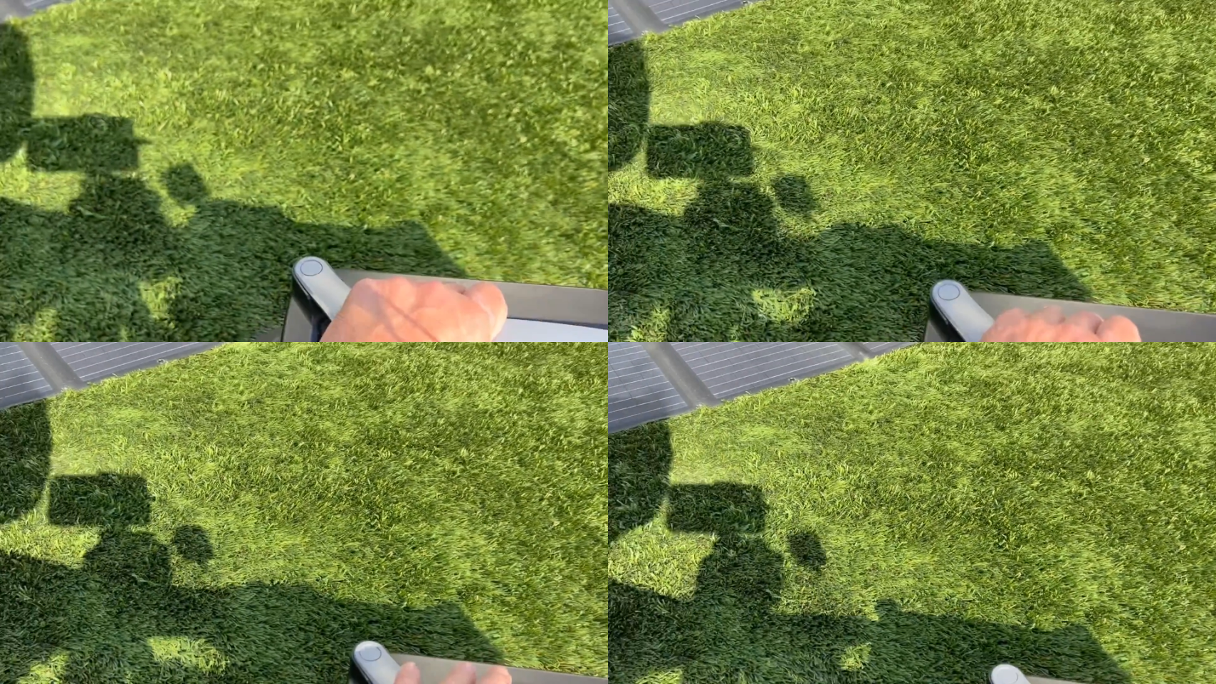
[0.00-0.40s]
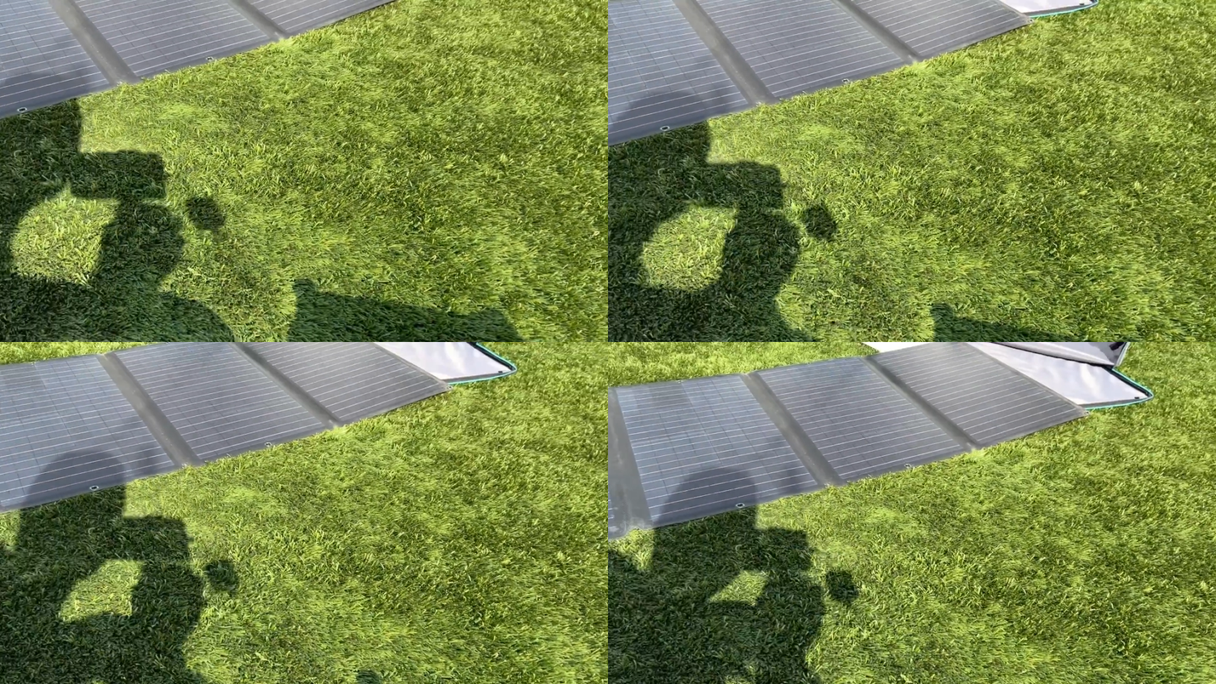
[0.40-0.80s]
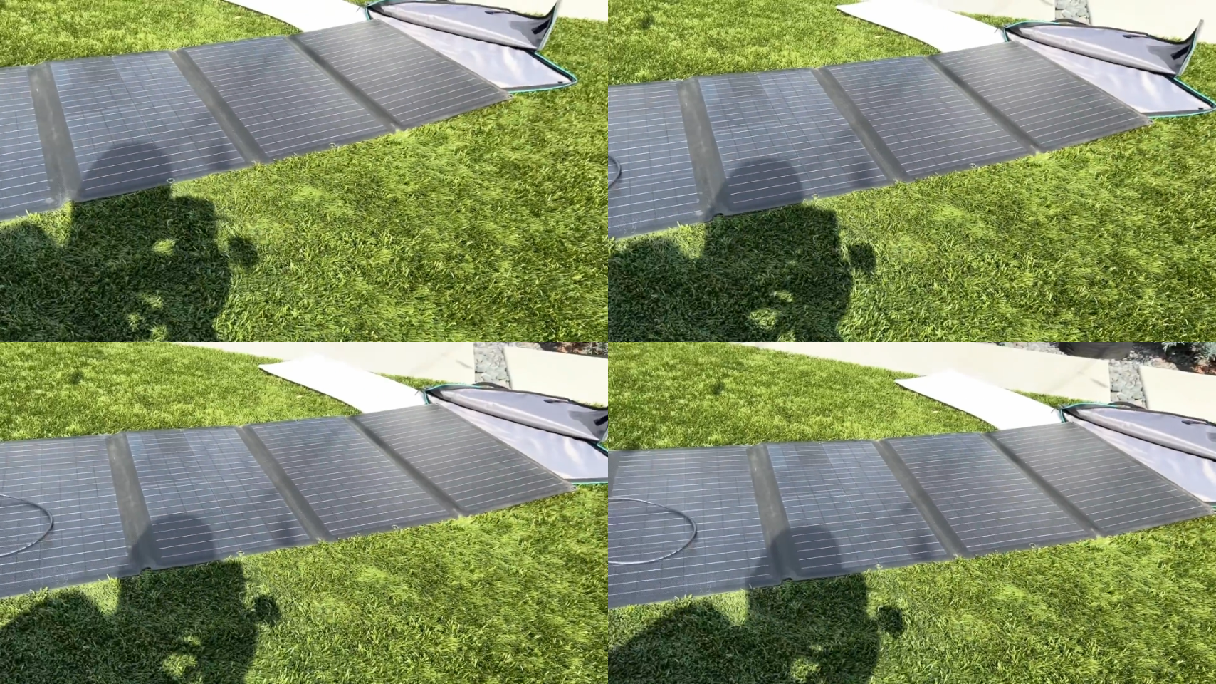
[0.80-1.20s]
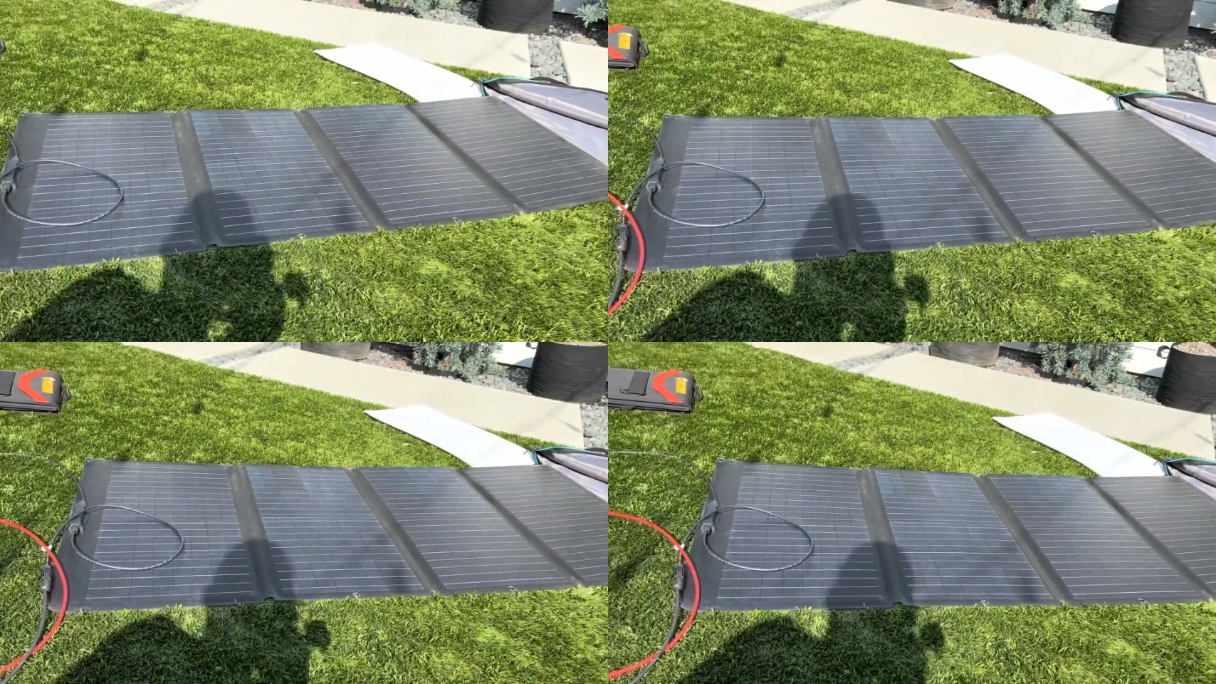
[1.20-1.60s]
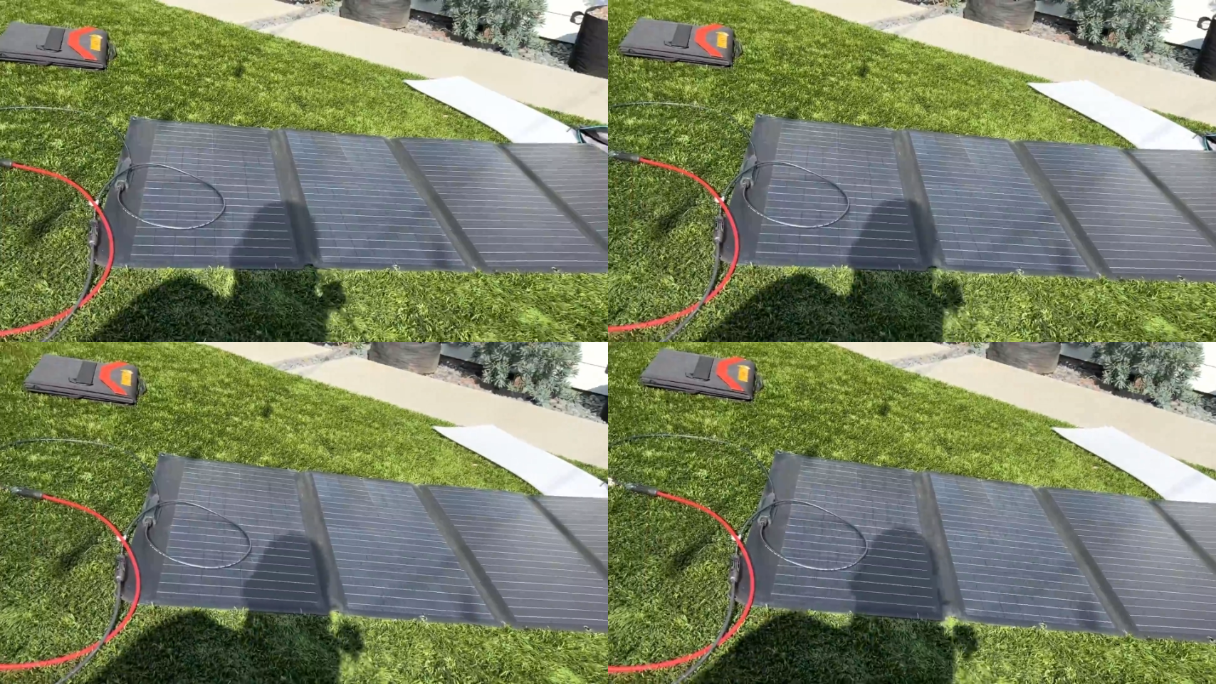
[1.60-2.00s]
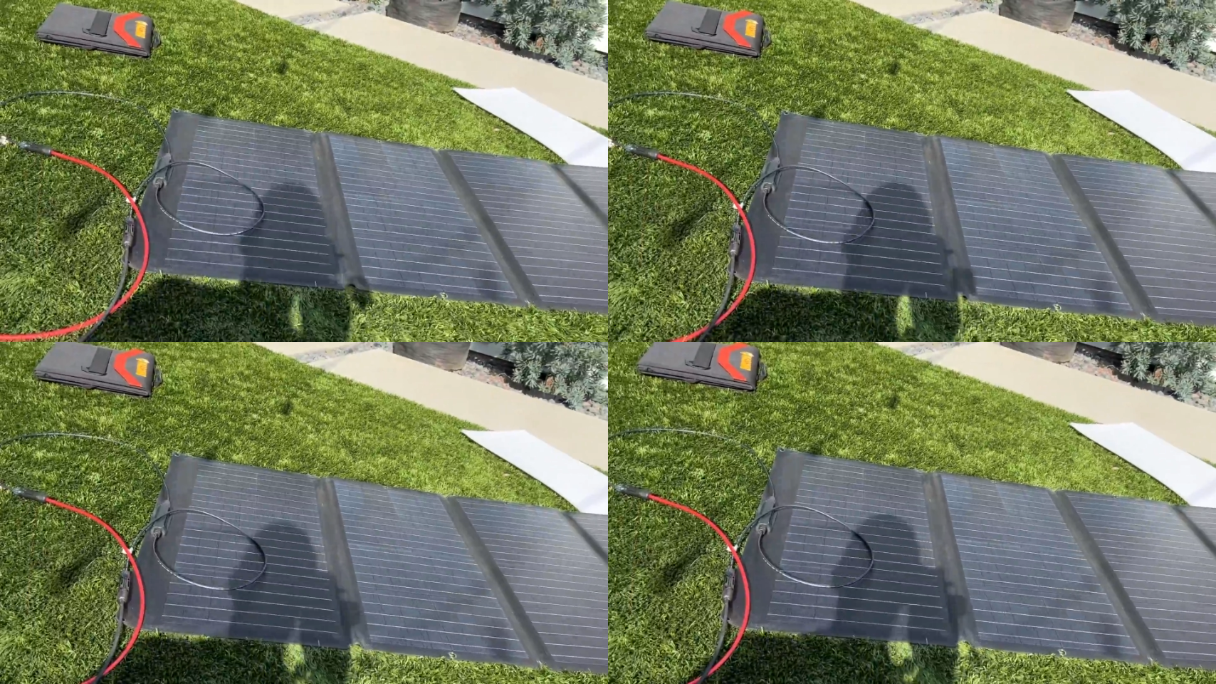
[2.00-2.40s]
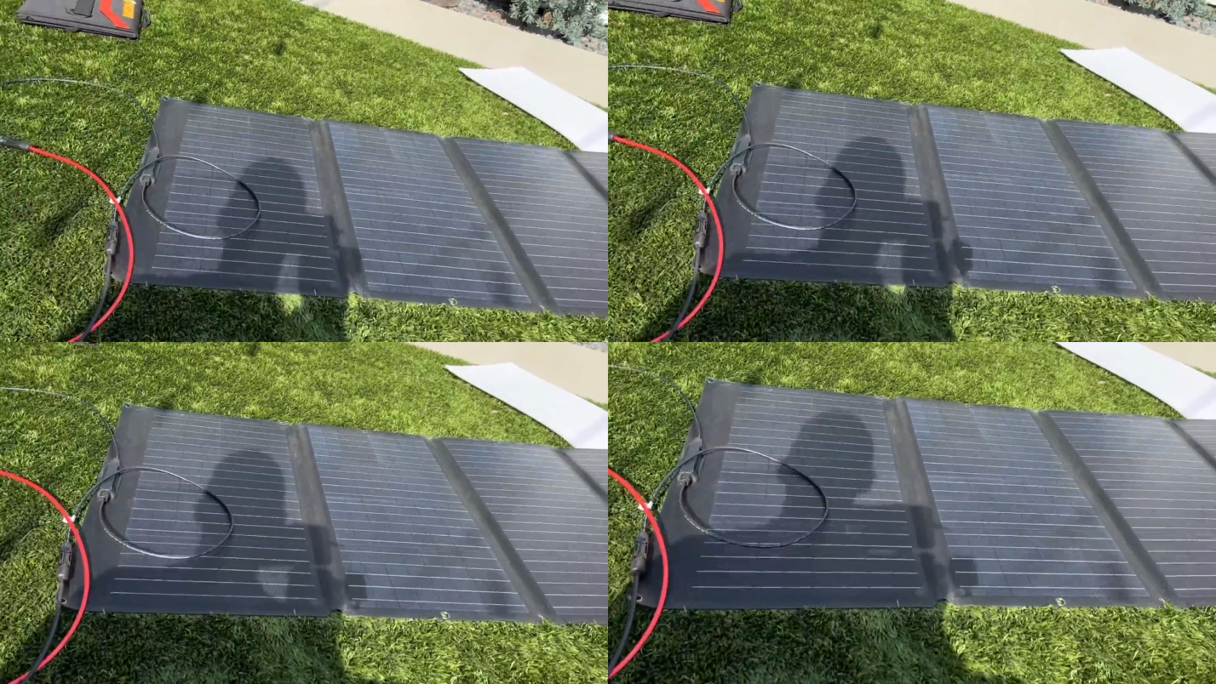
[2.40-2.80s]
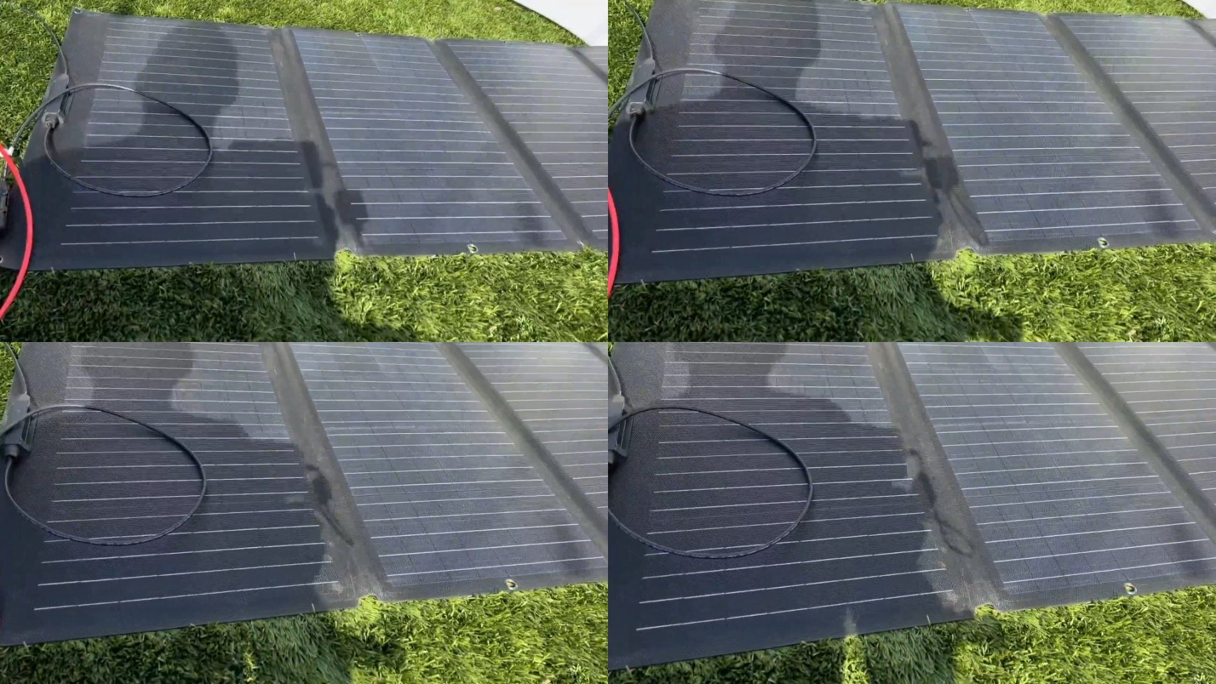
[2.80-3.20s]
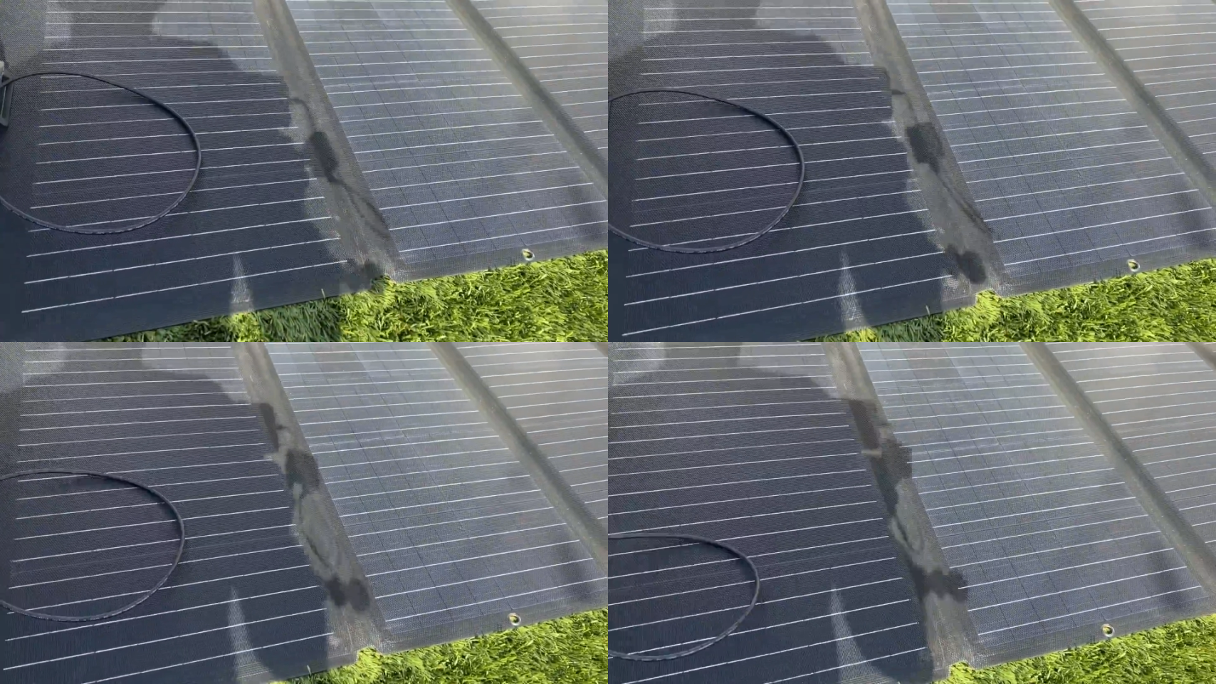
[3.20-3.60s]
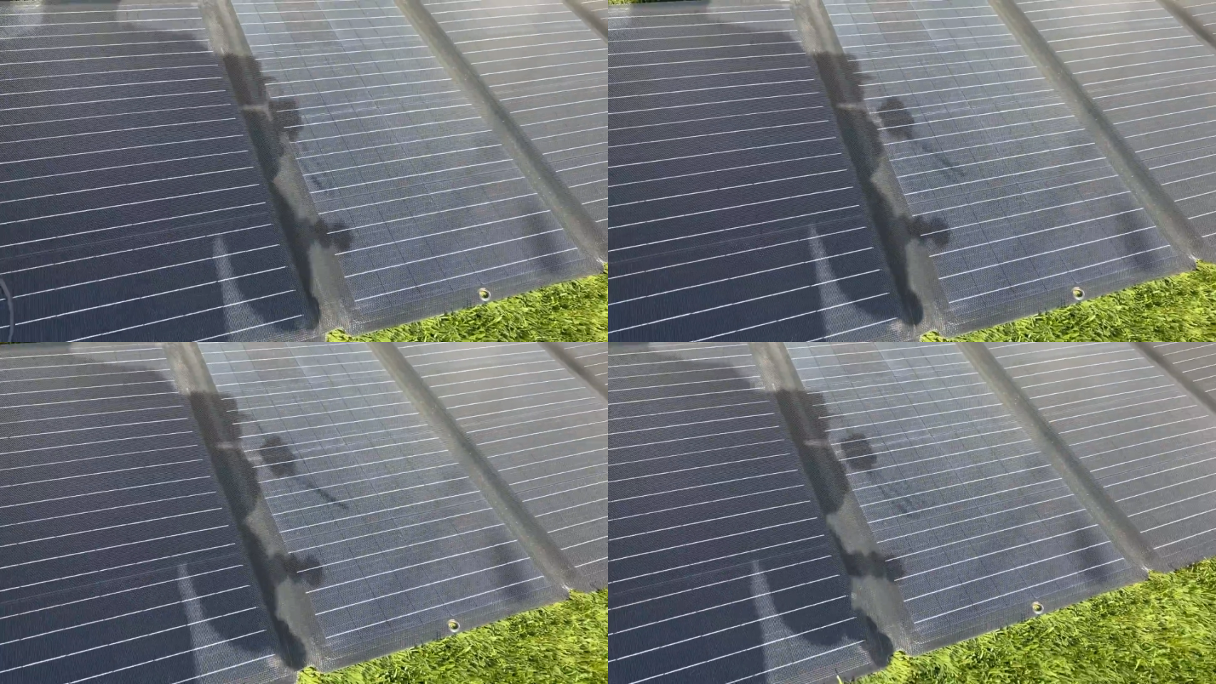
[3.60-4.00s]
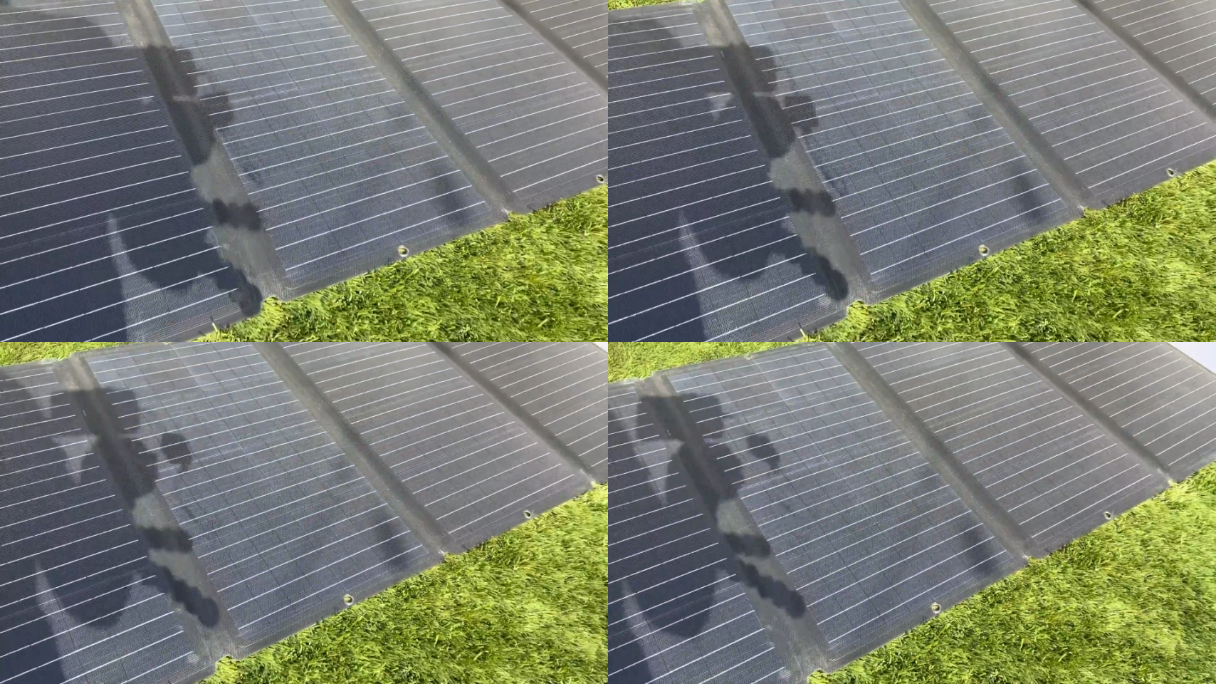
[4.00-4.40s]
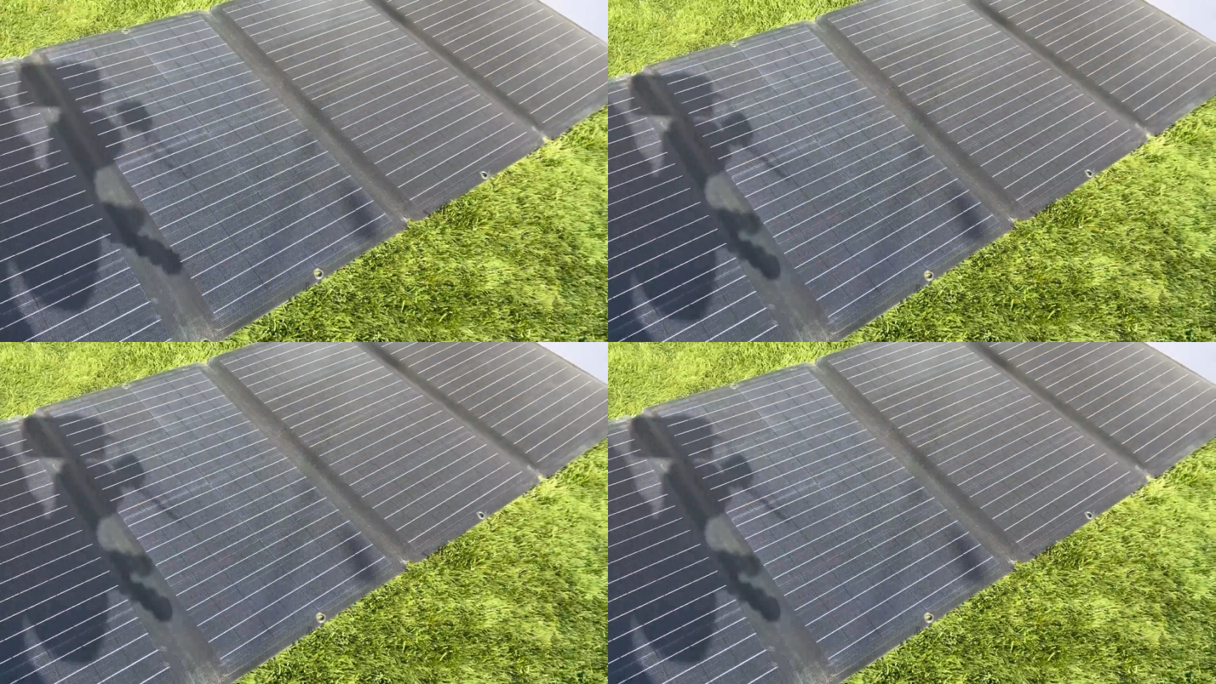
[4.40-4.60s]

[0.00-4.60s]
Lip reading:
(no speaker visible)